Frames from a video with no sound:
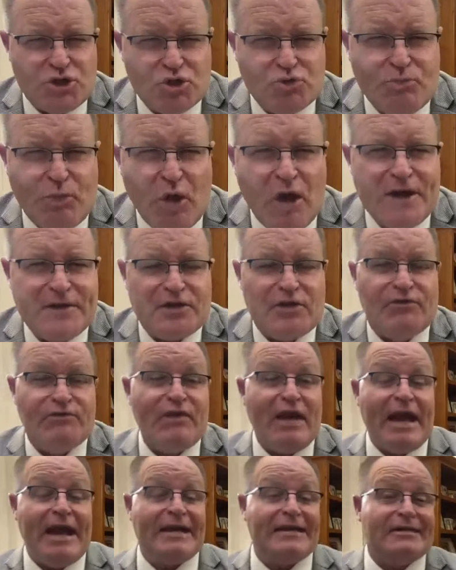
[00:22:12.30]
despite the
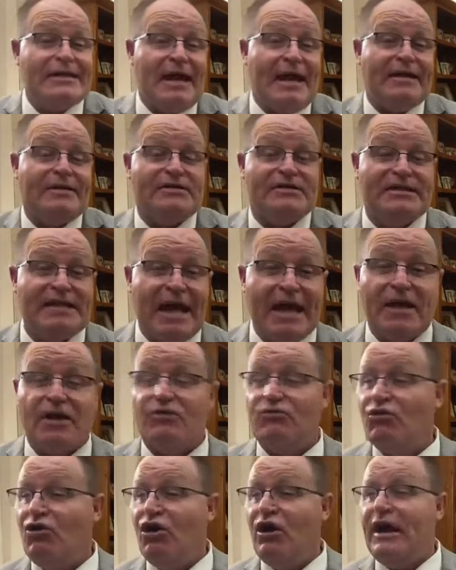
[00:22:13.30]
fact that
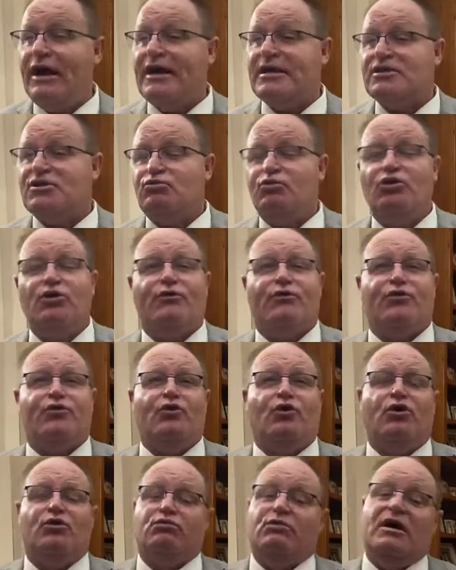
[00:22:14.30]
Zacharias would have
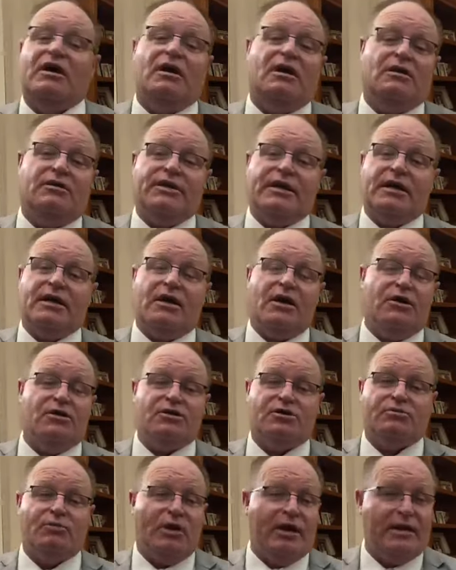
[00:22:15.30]
thought, well, there
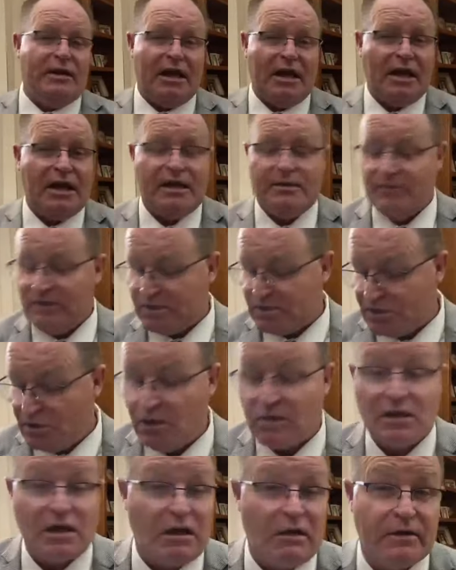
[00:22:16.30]
goes my name. It's
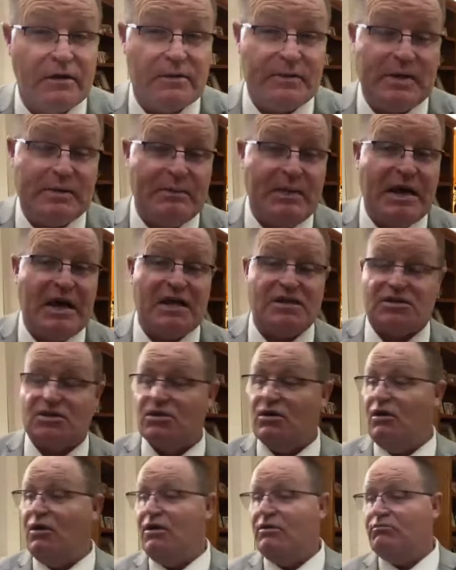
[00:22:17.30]
not going to be
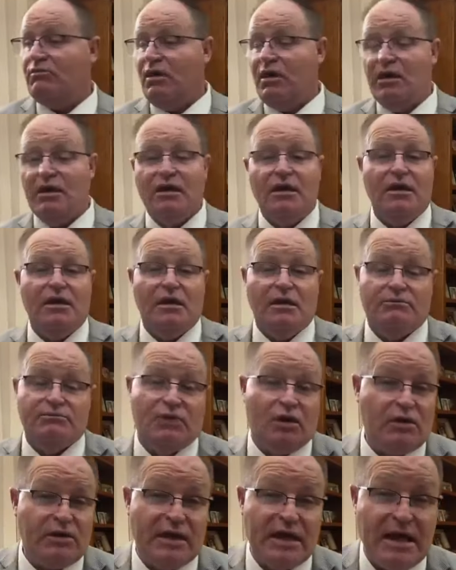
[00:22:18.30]
passed on. My, I'm
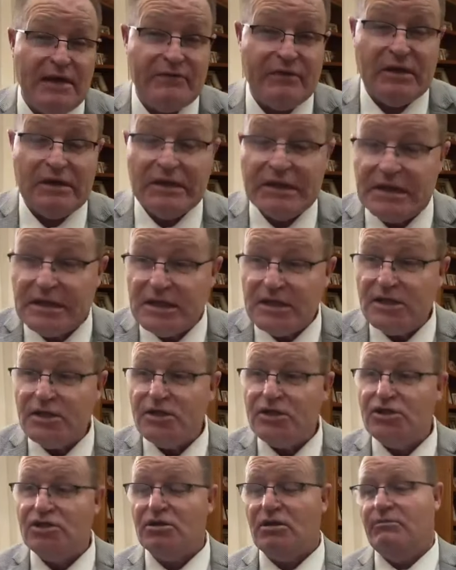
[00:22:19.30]
not going to have a
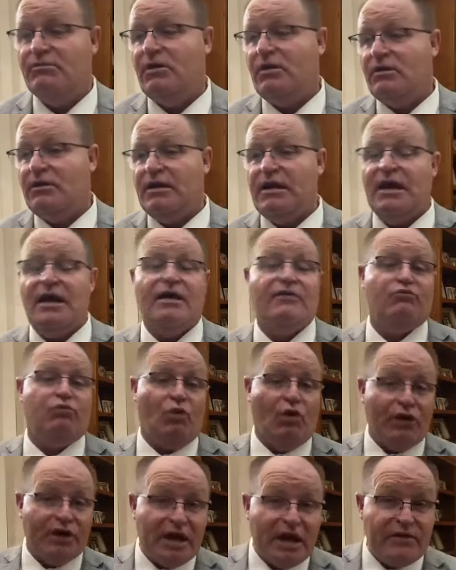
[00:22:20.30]
lineage. I'm not going to
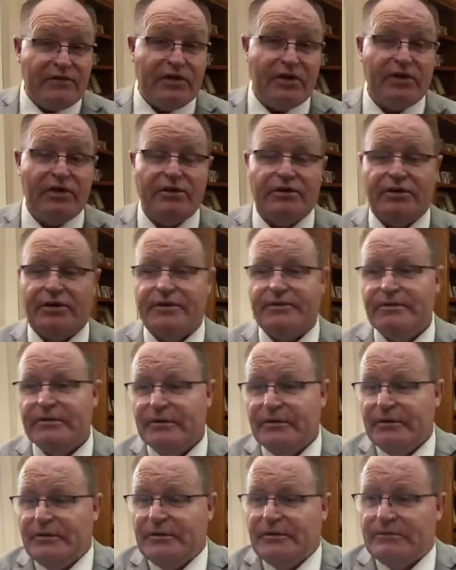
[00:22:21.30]
have whatever. And
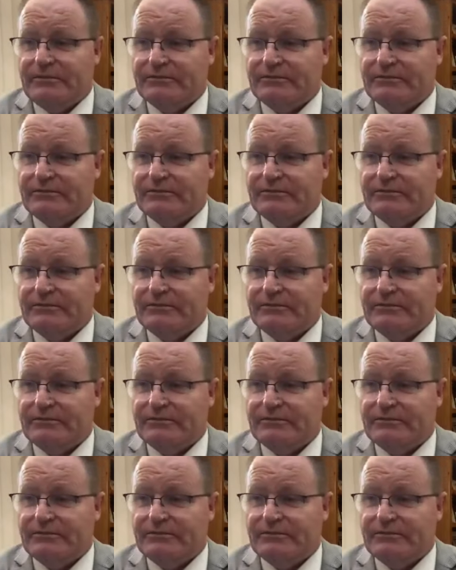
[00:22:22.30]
